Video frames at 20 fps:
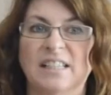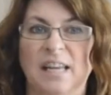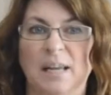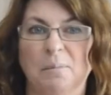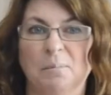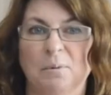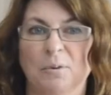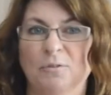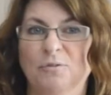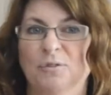
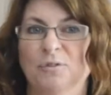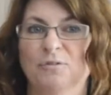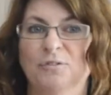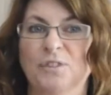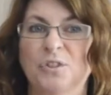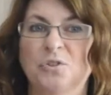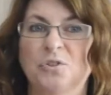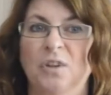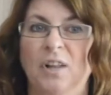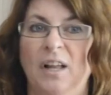example for
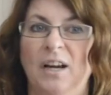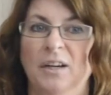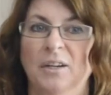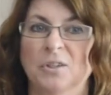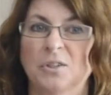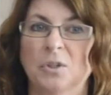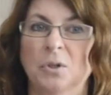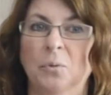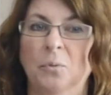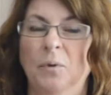visual
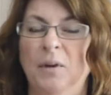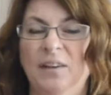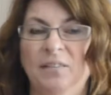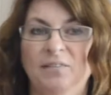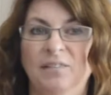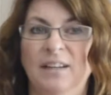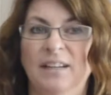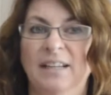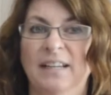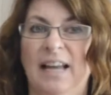arts, we
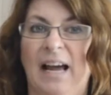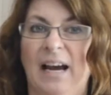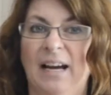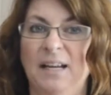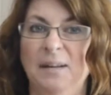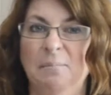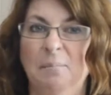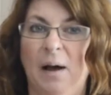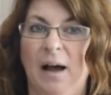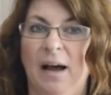invited
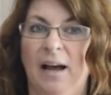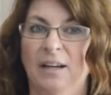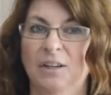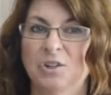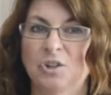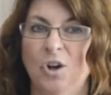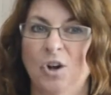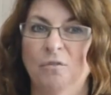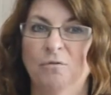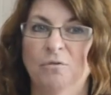Heidi
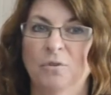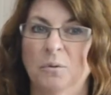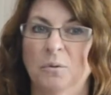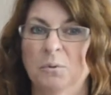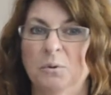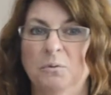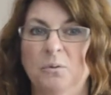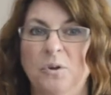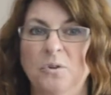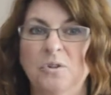Posh, a
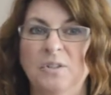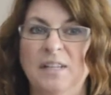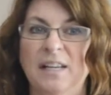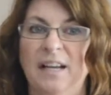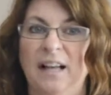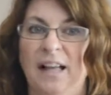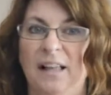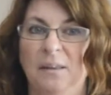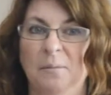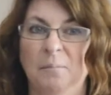former
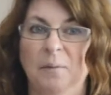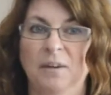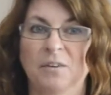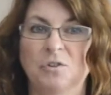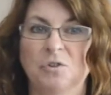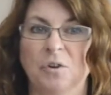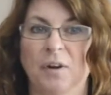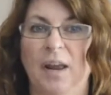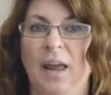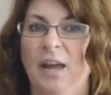Rosedale
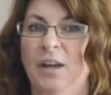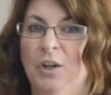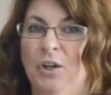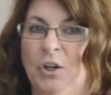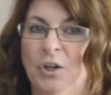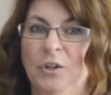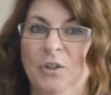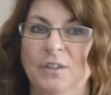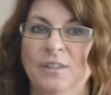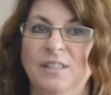Elementary and
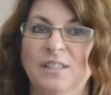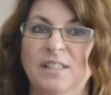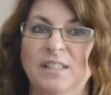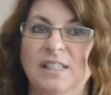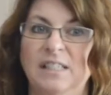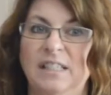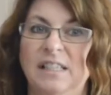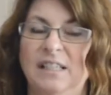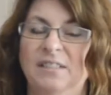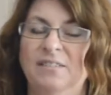current
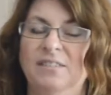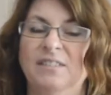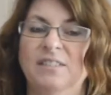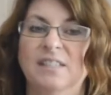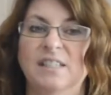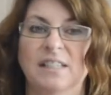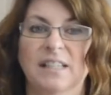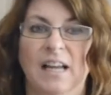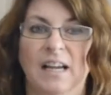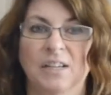
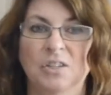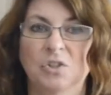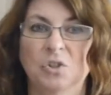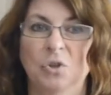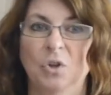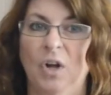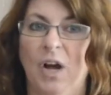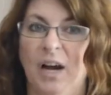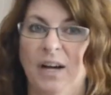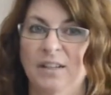Stevenson High
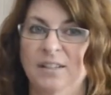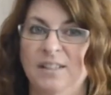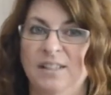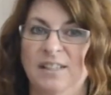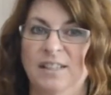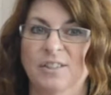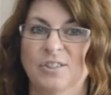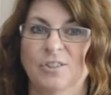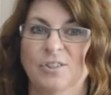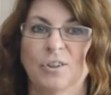School art
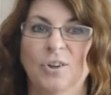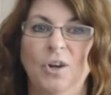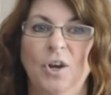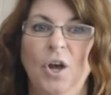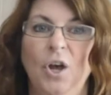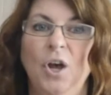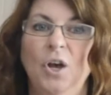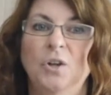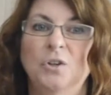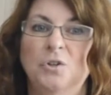teacher,
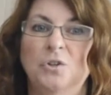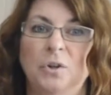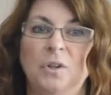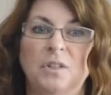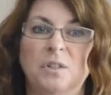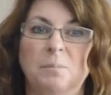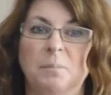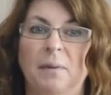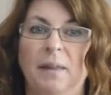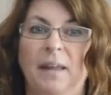to
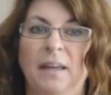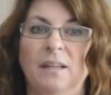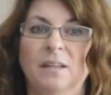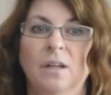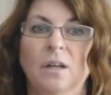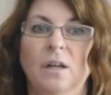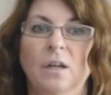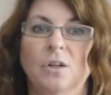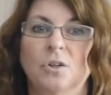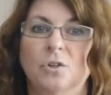explain
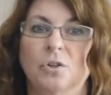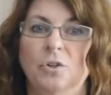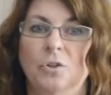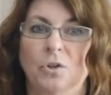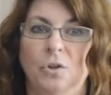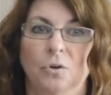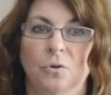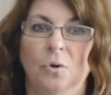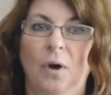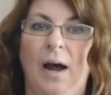to
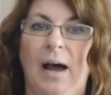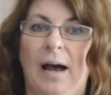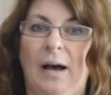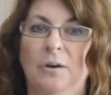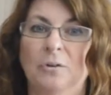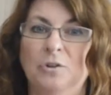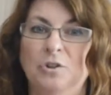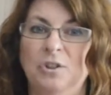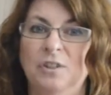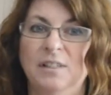you
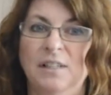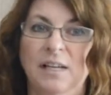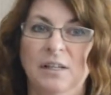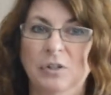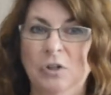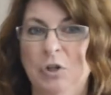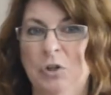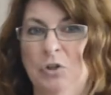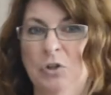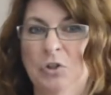how she
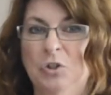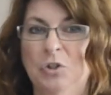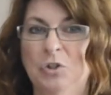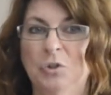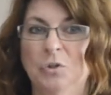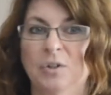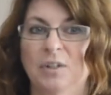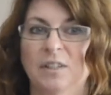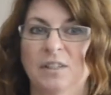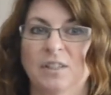tells her
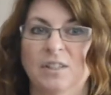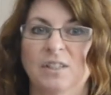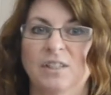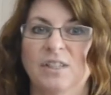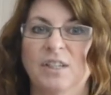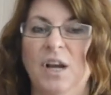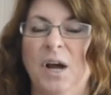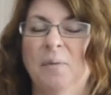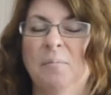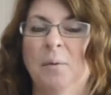students to
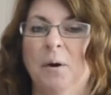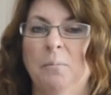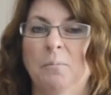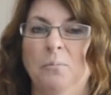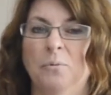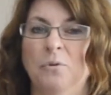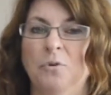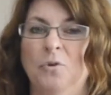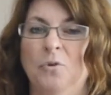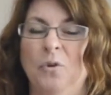come up
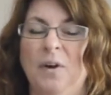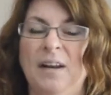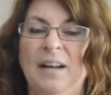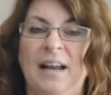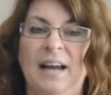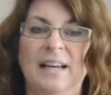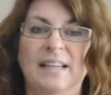with great